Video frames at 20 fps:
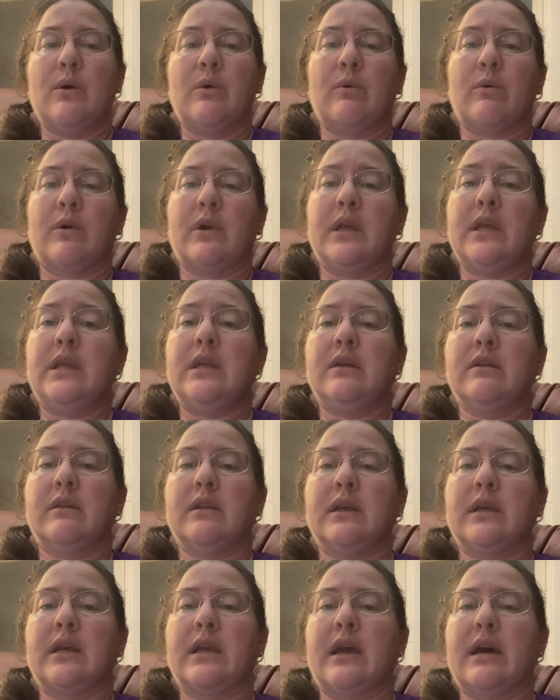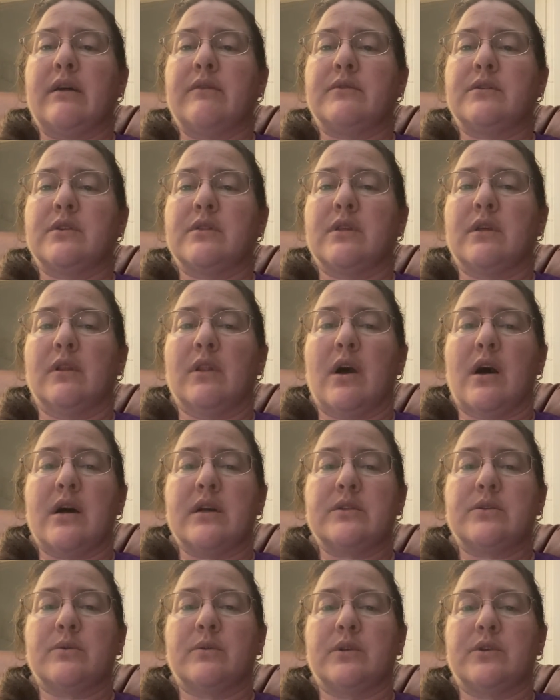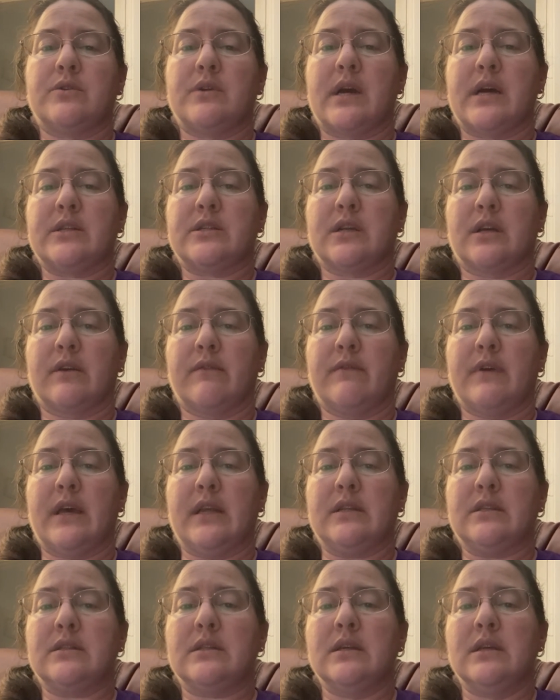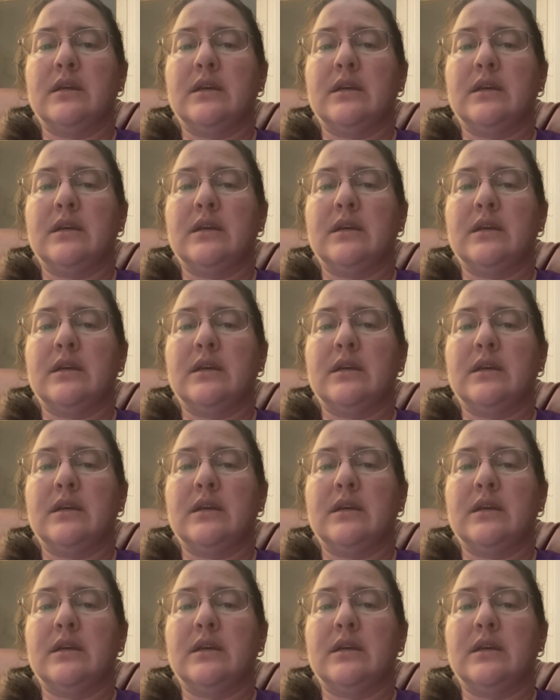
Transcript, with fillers: or healing after the loss or tragic event.